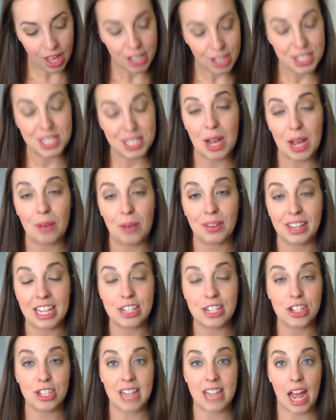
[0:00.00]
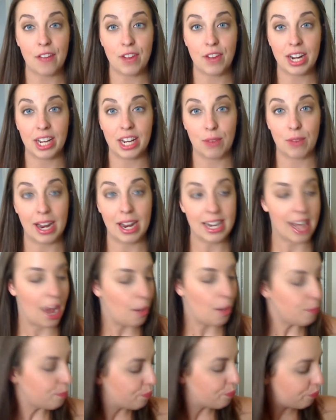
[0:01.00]
So let's just dive right in right
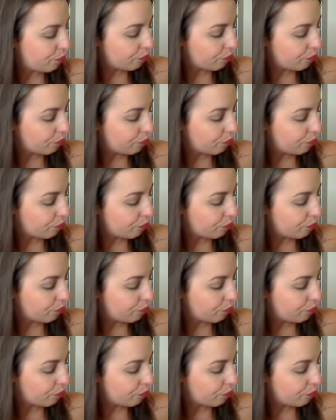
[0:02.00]
now.